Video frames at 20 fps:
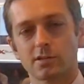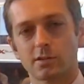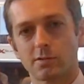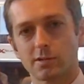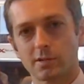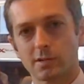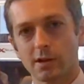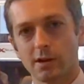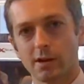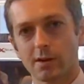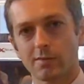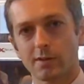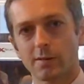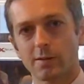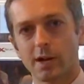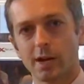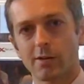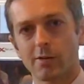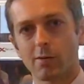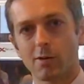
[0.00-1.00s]
So you now have a
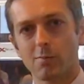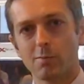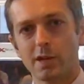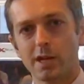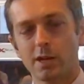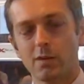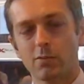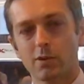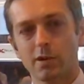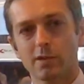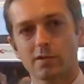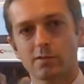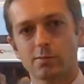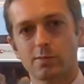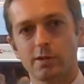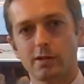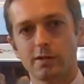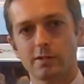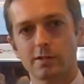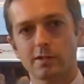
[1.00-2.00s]
narrower peak
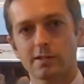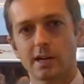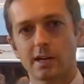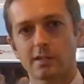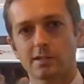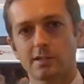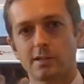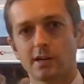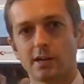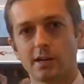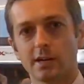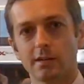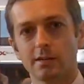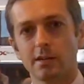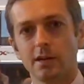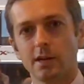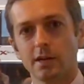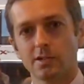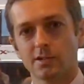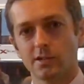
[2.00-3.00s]
width when you detect an ion,
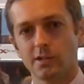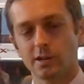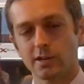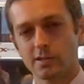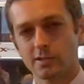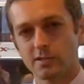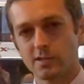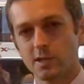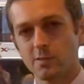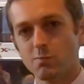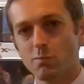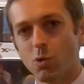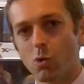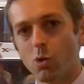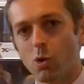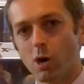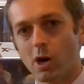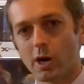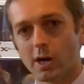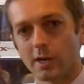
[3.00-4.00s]
so you can see
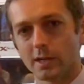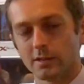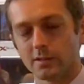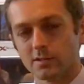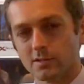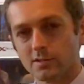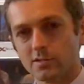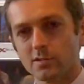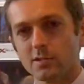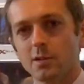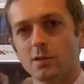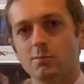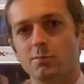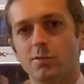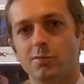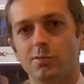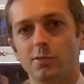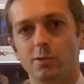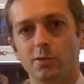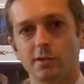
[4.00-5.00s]
more ions
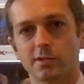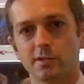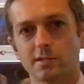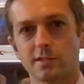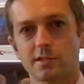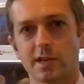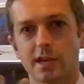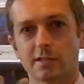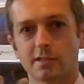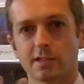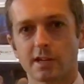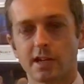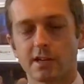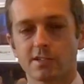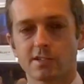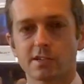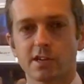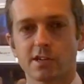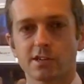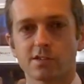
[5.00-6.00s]
before the detector
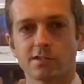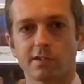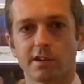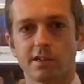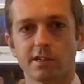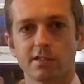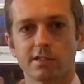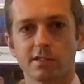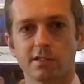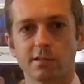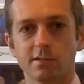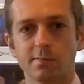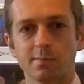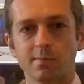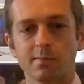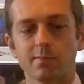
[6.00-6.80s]
gets saturated